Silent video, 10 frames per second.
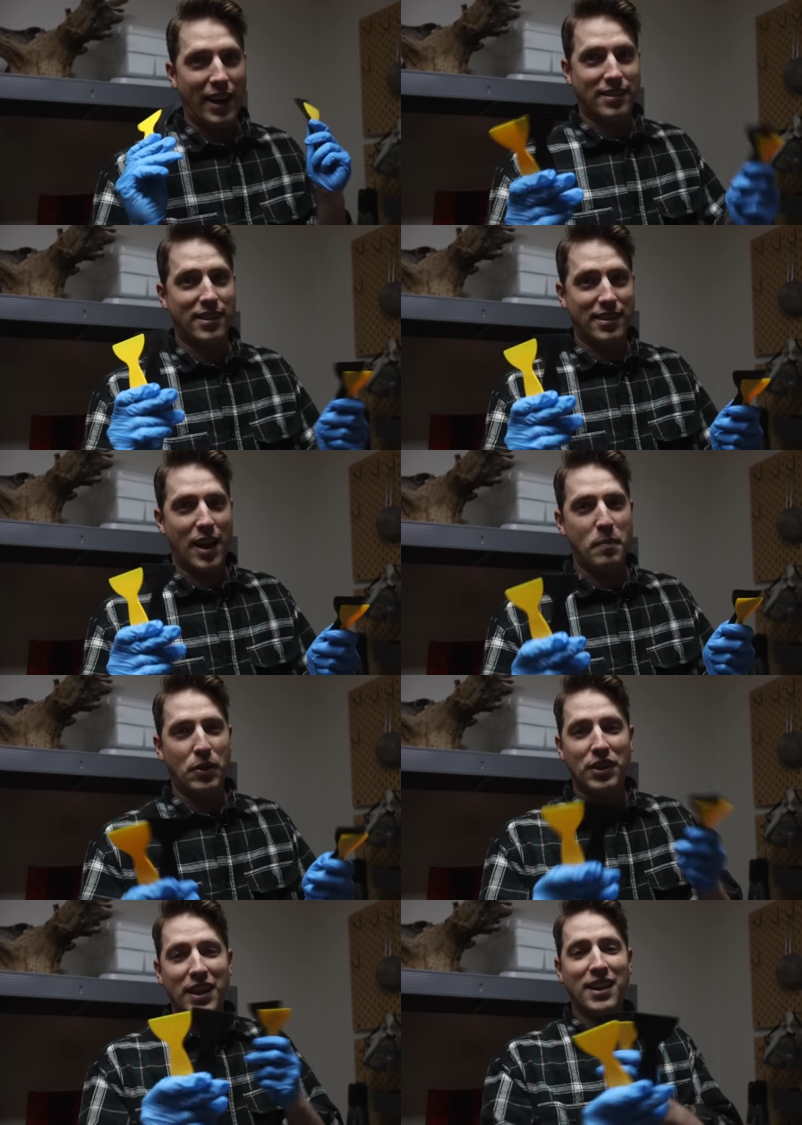As an
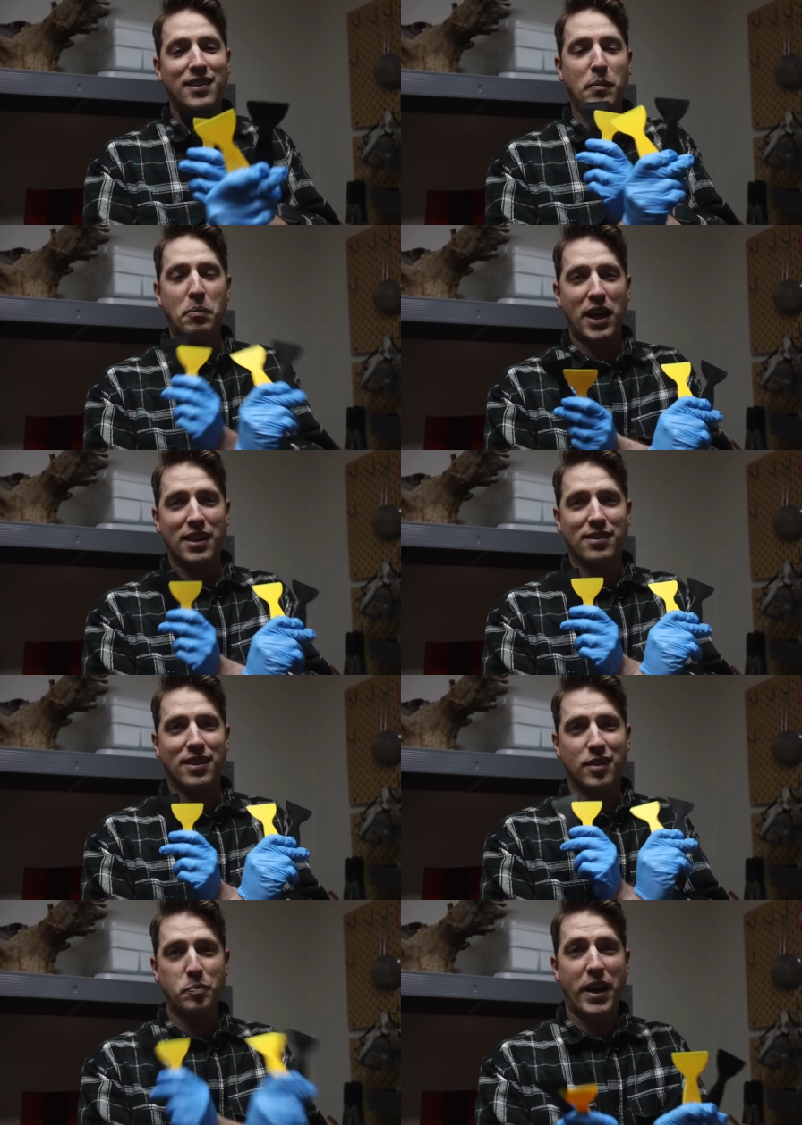example, these
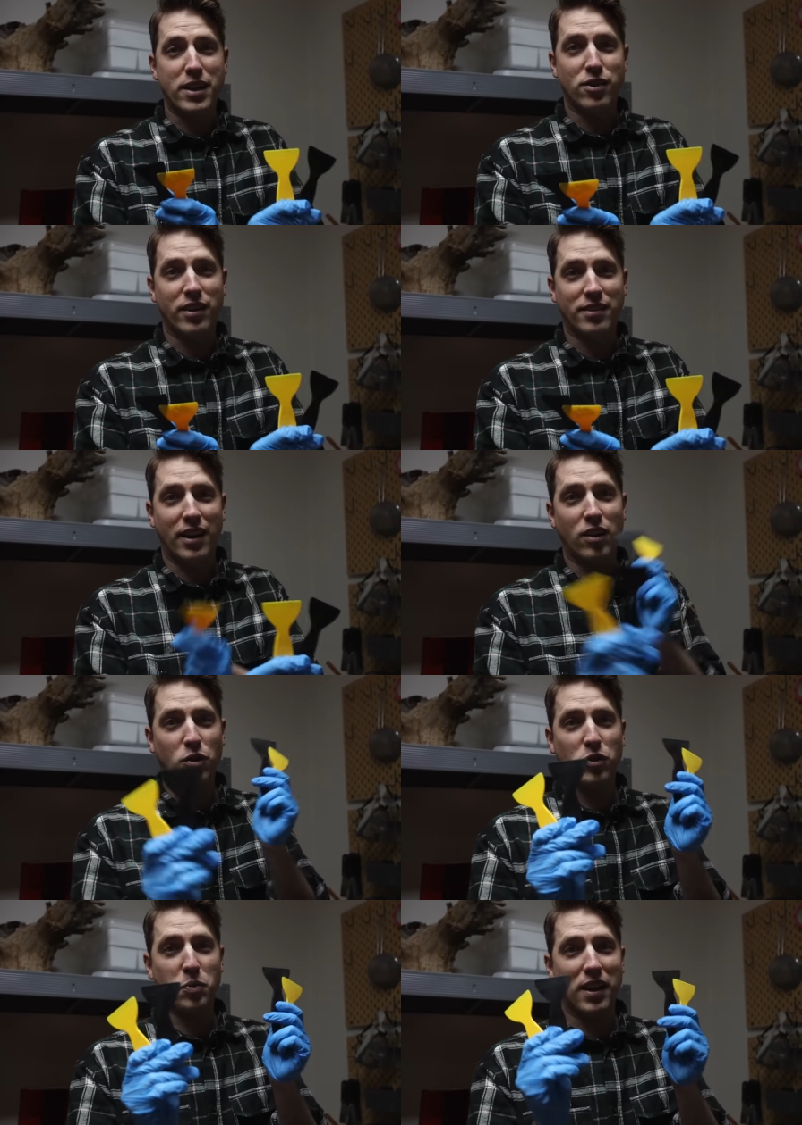plastic spatulas that I
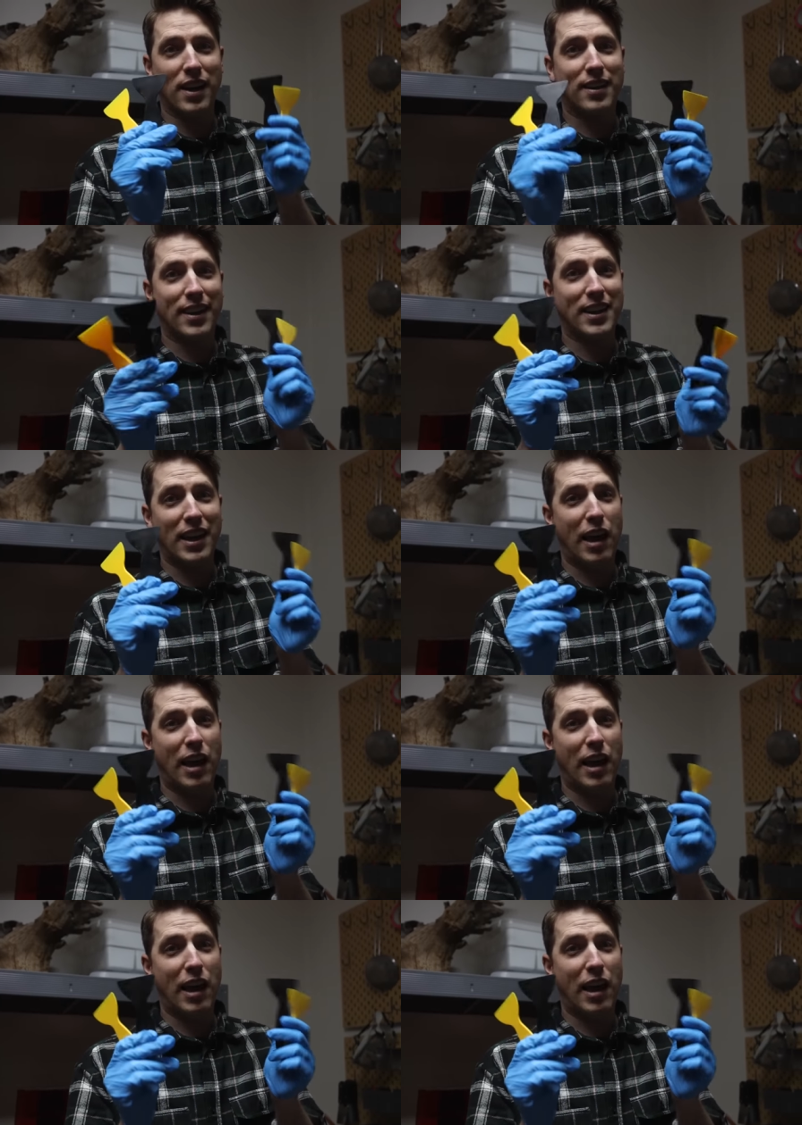use when I clean the